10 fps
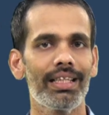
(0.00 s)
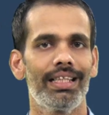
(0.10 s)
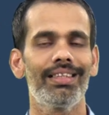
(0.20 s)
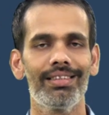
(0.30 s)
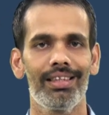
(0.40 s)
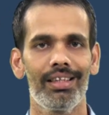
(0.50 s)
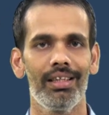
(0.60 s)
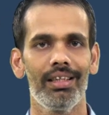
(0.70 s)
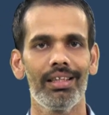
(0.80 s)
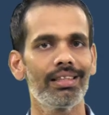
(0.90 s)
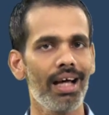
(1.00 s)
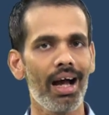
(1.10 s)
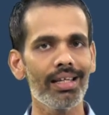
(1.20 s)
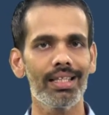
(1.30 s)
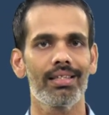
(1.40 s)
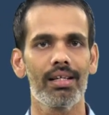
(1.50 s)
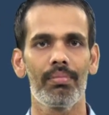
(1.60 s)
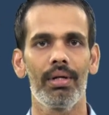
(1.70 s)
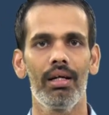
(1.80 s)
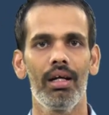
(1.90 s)
necessary, it is
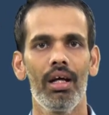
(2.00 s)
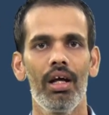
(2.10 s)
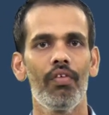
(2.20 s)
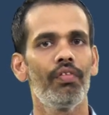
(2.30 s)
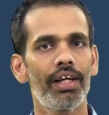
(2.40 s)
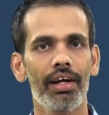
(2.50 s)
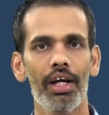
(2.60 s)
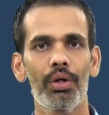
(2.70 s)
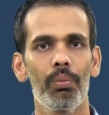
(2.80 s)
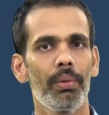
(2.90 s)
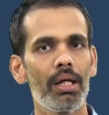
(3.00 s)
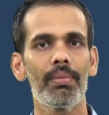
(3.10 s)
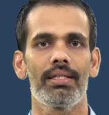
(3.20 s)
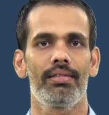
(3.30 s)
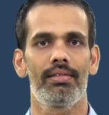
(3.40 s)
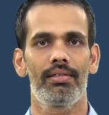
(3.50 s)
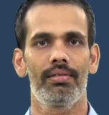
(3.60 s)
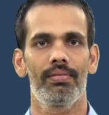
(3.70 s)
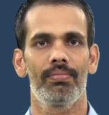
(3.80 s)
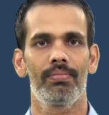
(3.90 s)
undesirable, we try to minimize it.
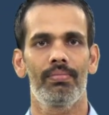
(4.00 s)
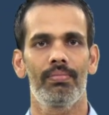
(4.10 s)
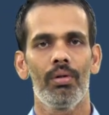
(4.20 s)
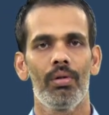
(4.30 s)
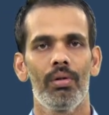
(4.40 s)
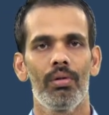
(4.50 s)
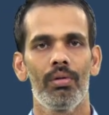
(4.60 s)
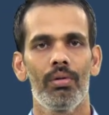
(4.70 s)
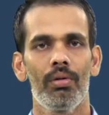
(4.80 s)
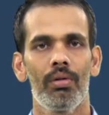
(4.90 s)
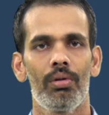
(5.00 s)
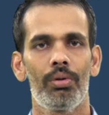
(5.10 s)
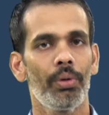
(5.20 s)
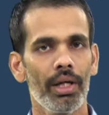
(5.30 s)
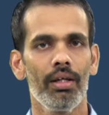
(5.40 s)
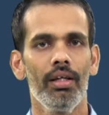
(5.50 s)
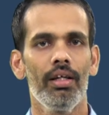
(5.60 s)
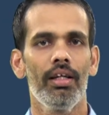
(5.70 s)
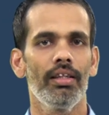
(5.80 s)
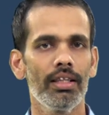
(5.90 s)
Today
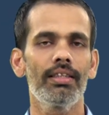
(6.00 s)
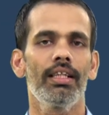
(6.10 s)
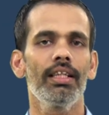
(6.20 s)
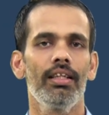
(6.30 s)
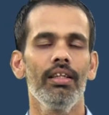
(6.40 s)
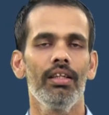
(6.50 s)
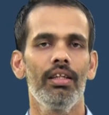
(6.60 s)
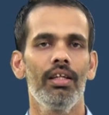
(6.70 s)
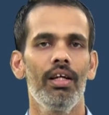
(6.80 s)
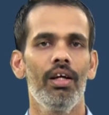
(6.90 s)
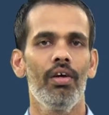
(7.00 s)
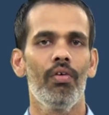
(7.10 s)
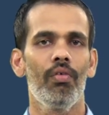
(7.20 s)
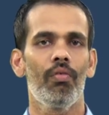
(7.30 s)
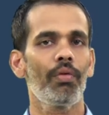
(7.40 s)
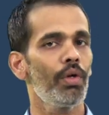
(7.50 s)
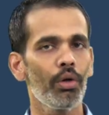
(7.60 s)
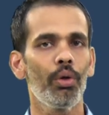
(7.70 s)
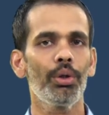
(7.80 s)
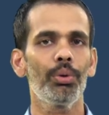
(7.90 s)
in this session, what we are
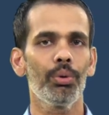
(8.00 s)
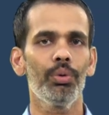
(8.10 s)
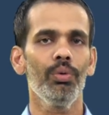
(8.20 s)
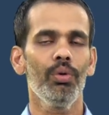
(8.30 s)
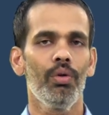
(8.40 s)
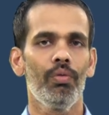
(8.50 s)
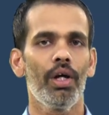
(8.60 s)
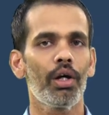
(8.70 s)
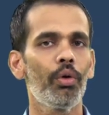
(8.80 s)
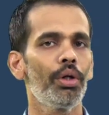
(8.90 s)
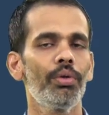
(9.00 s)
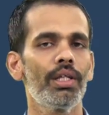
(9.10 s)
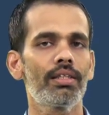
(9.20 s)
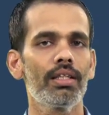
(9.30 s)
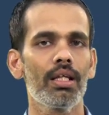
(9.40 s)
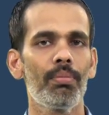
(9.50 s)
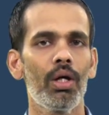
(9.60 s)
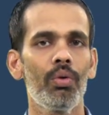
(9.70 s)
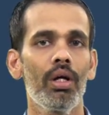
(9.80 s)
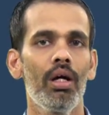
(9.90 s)
going to do, we are going to discuss
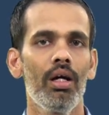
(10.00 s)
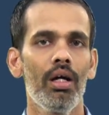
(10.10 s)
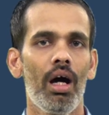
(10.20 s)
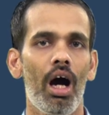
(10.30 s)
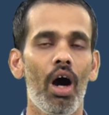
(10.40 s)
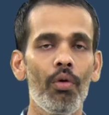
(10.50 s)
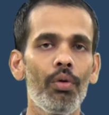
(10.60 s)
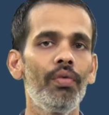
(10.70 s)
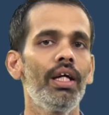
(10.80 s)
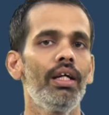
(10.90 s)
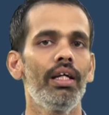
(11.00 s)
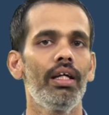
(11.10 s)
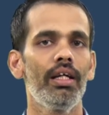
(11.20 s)
about how do we